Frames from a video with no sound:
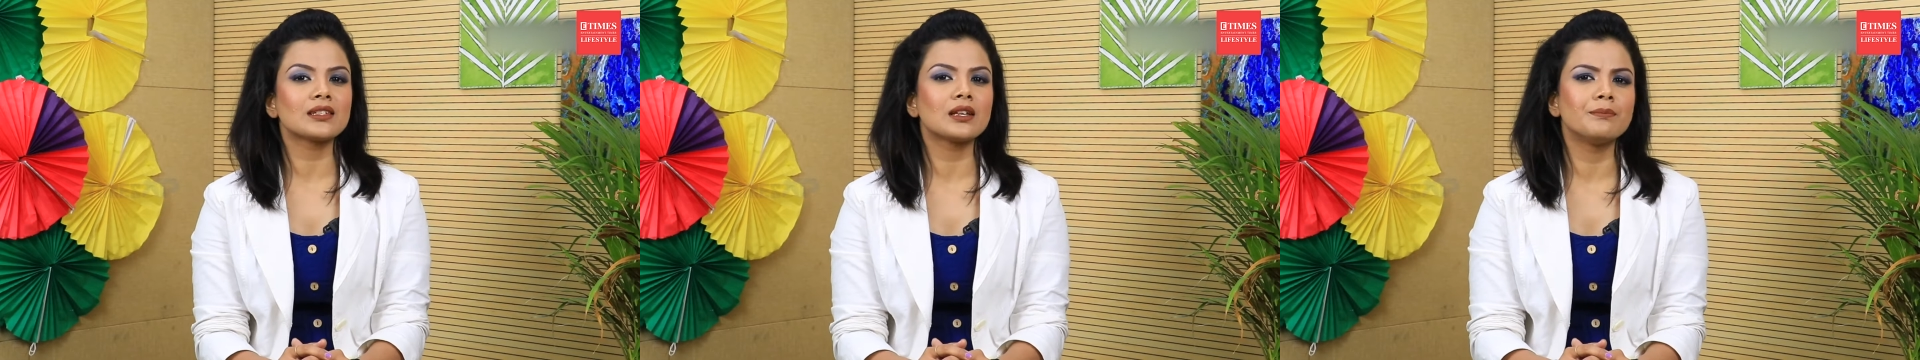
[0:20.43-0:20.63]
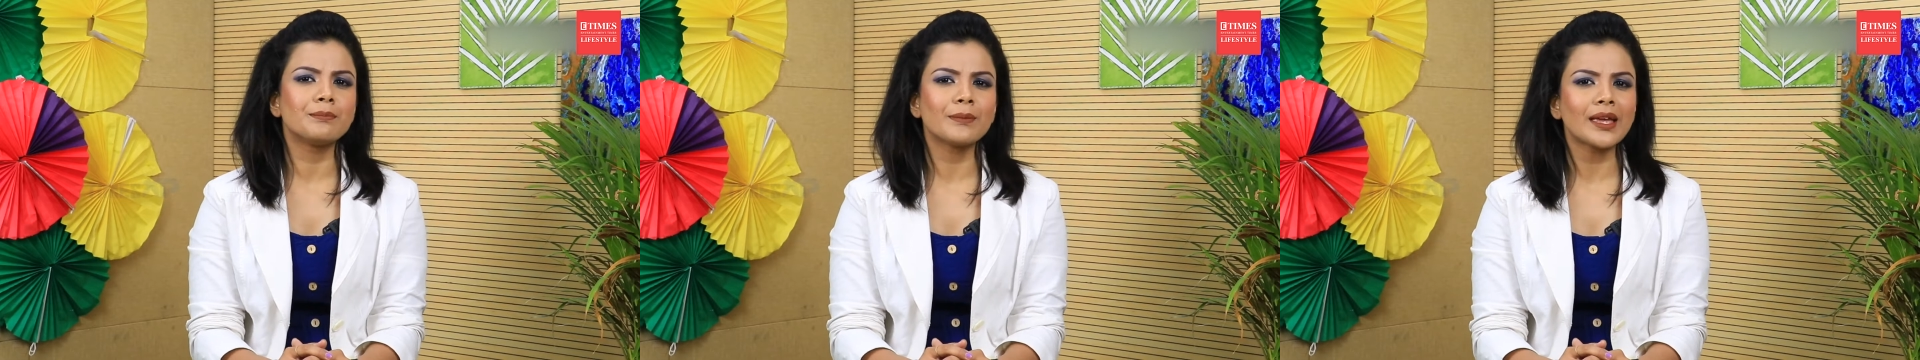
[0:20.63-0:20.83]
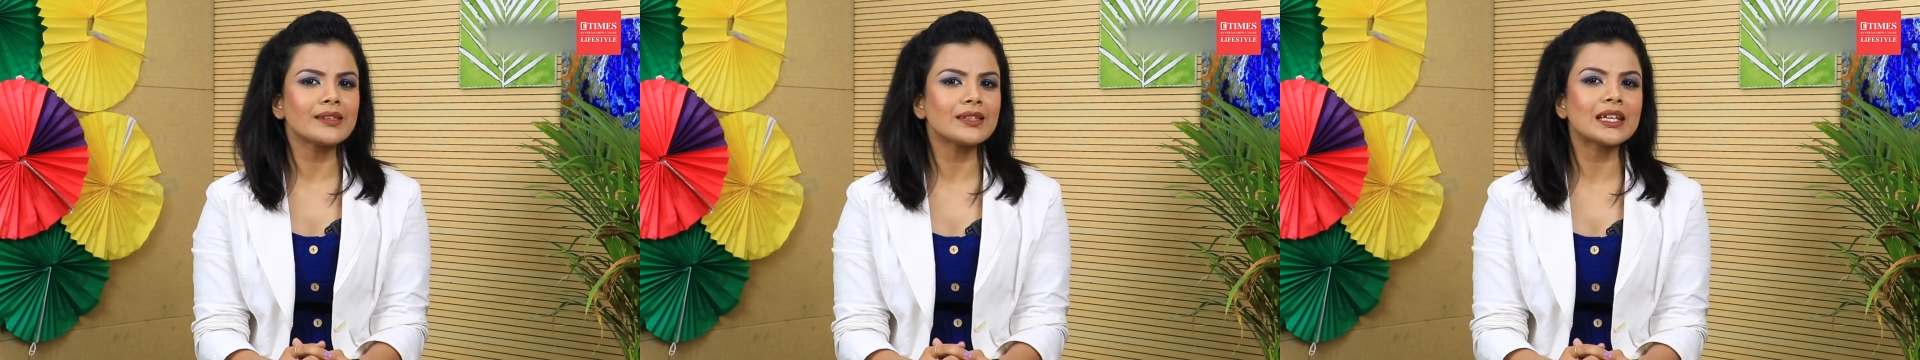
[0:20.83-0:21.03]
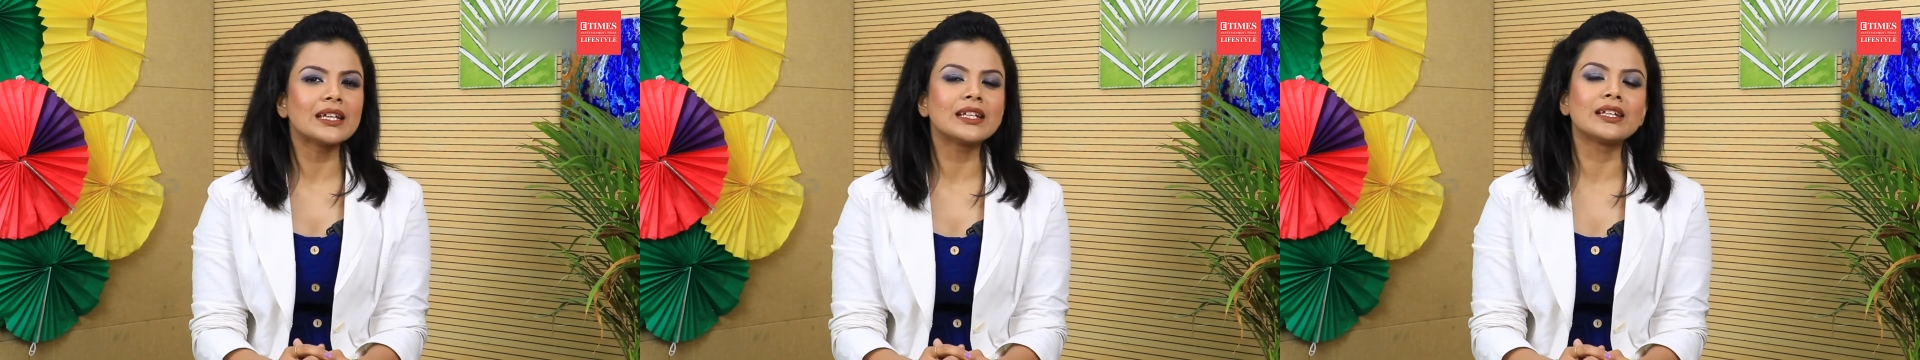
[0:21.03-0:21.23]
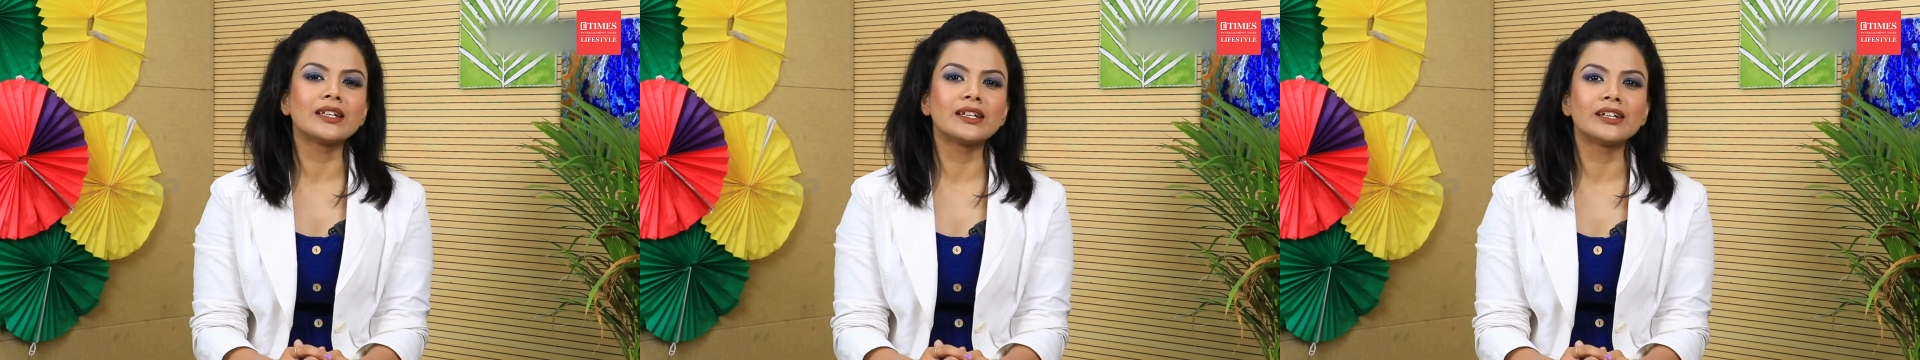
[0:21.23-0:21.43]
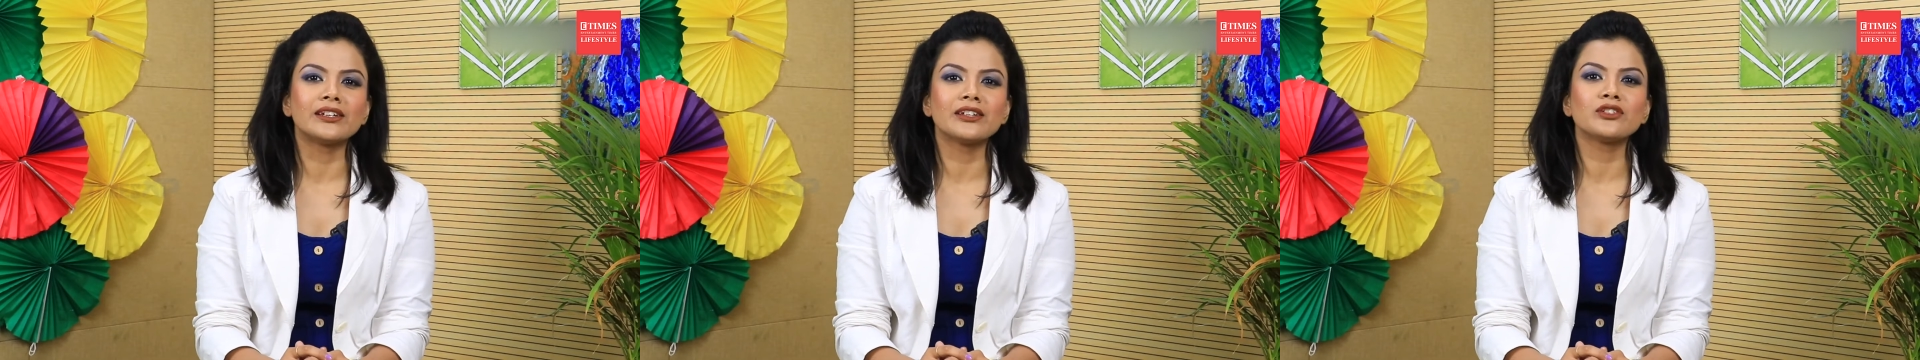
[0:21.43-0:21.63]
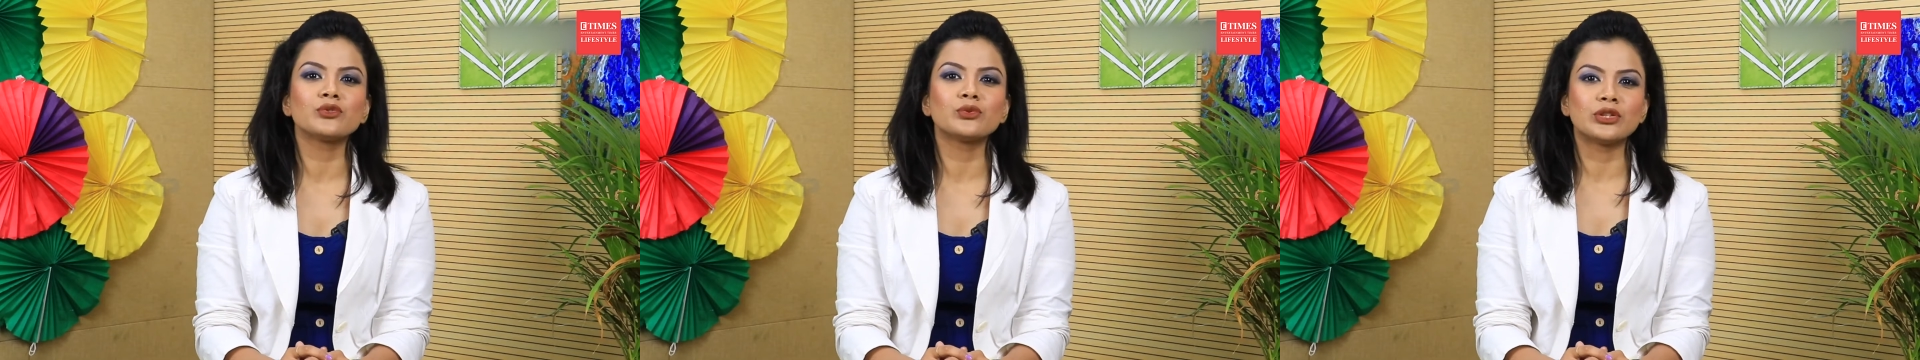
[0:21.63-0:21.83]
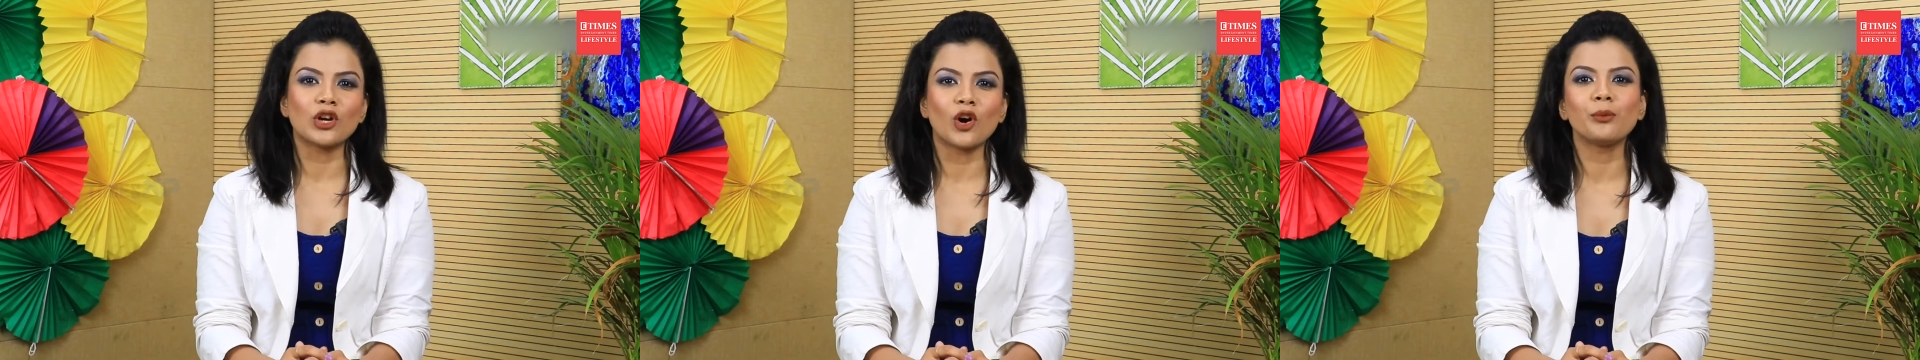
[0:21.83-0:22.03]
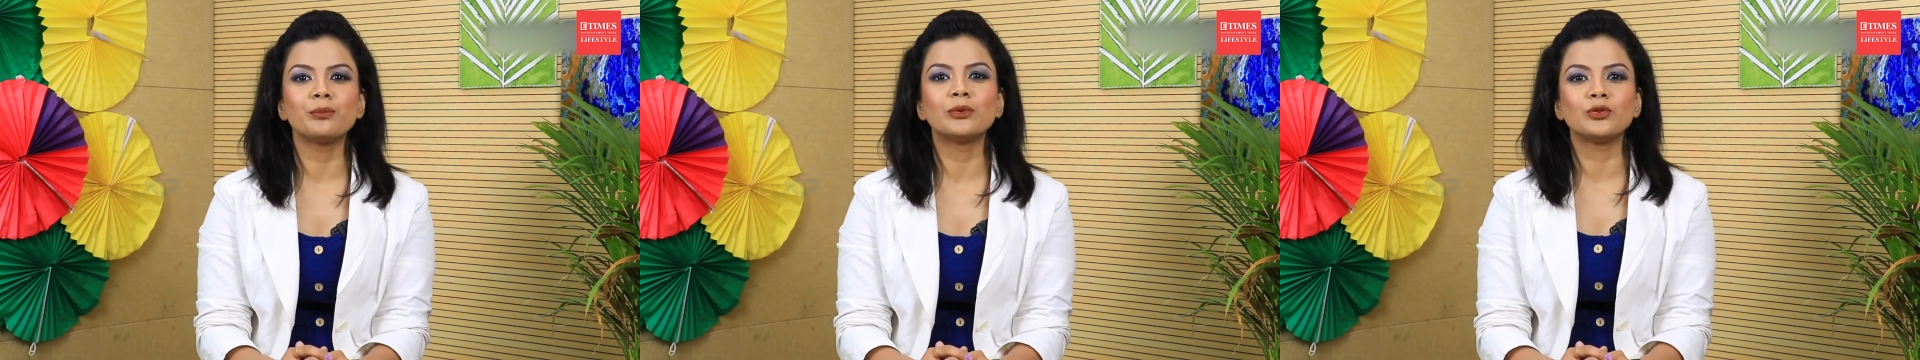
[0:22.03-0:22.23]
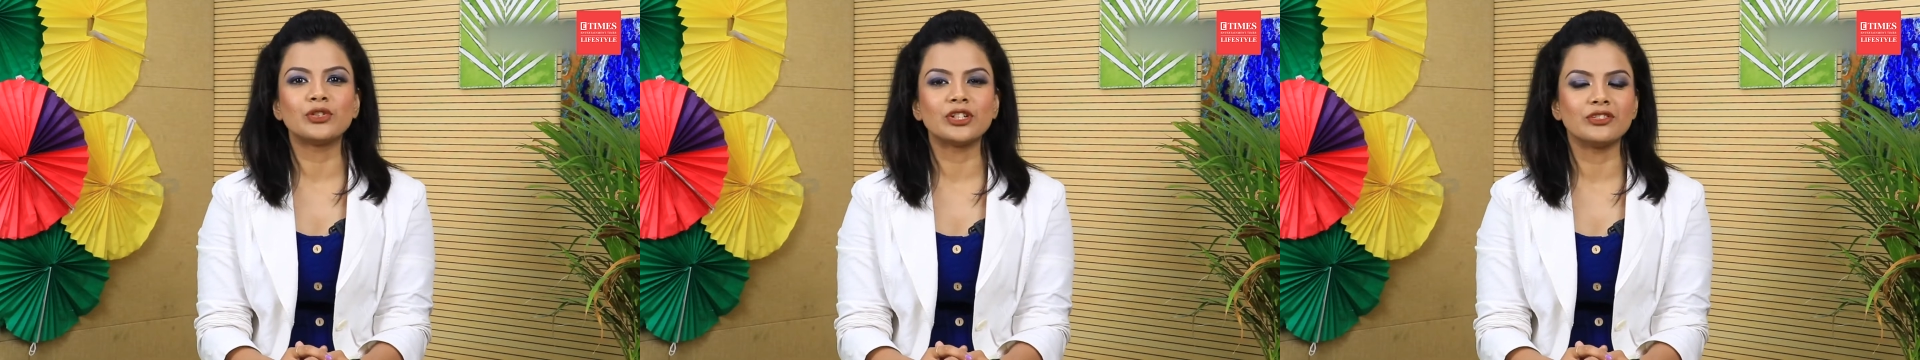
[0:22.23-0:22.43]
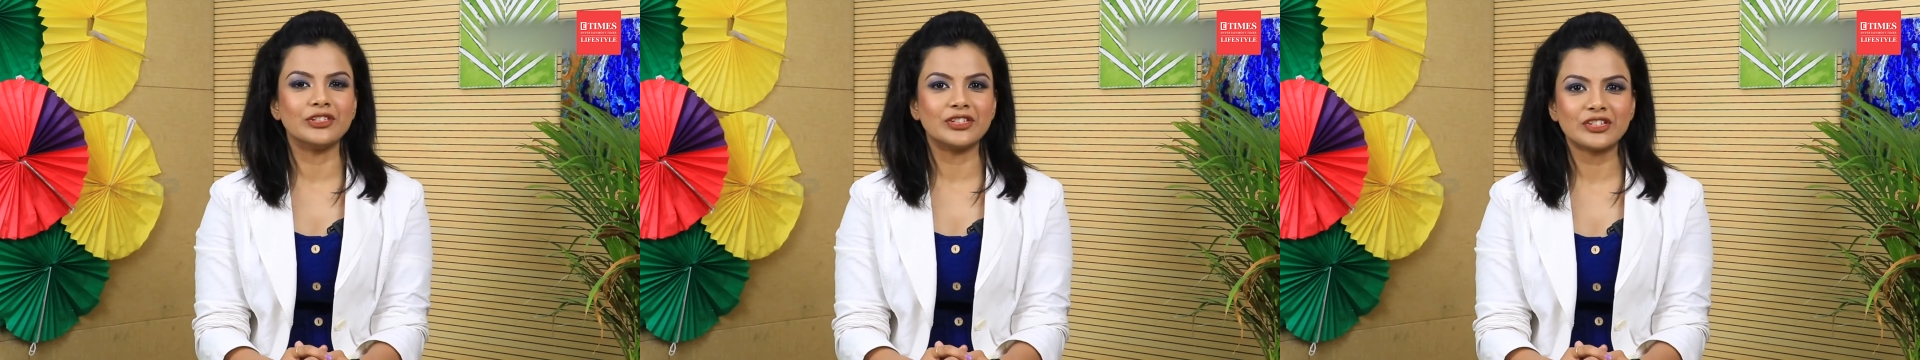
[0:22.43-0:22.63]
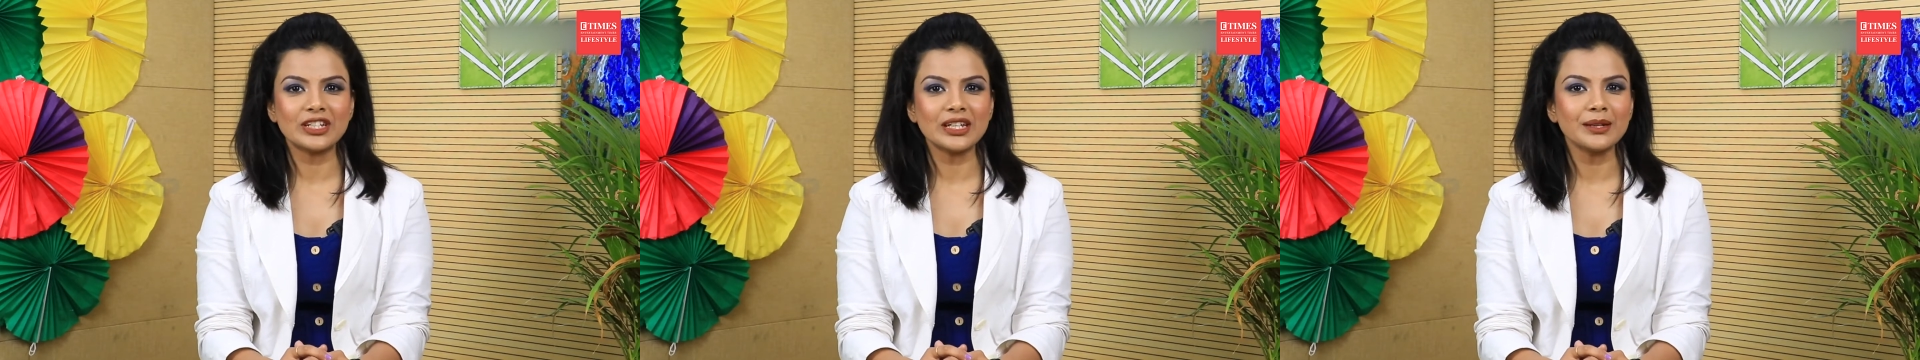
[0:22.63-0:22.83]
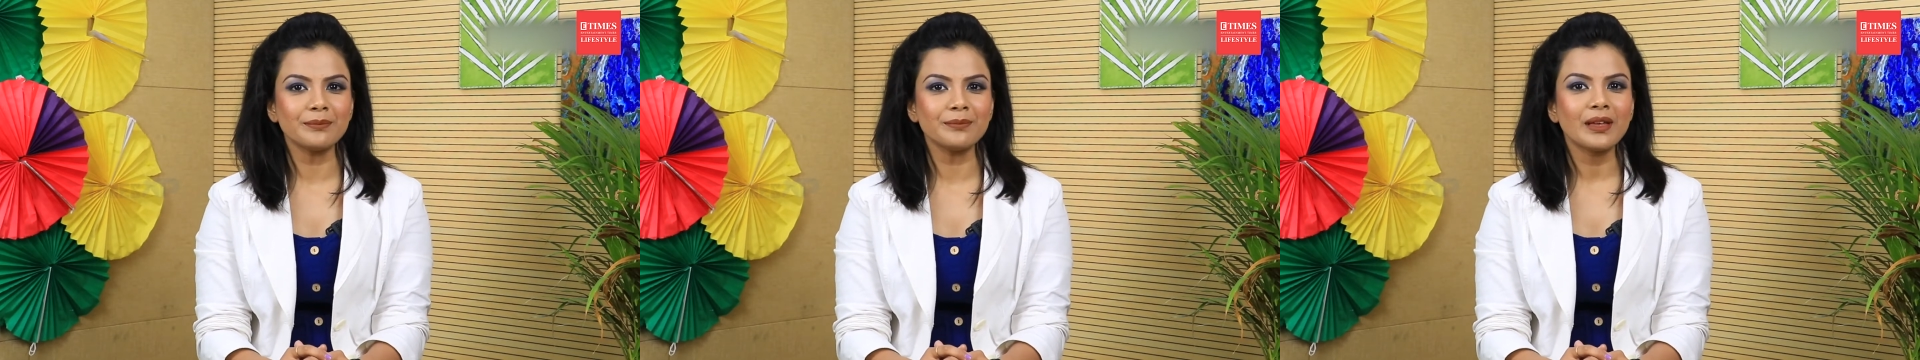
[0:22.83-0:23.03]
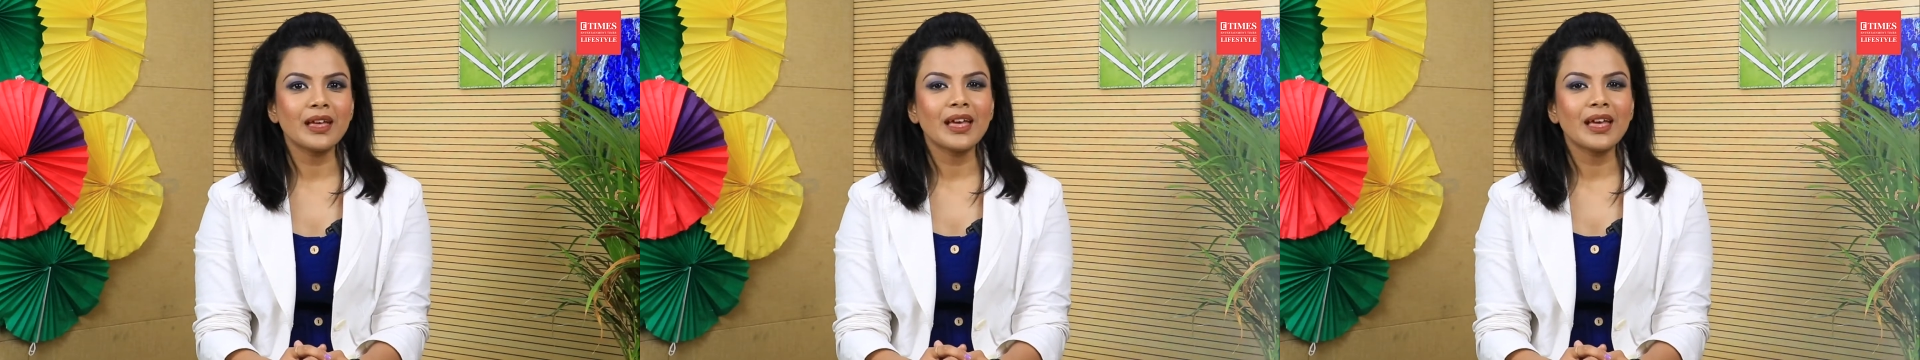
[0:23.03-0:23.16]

amazing ingredient to your beauty regime,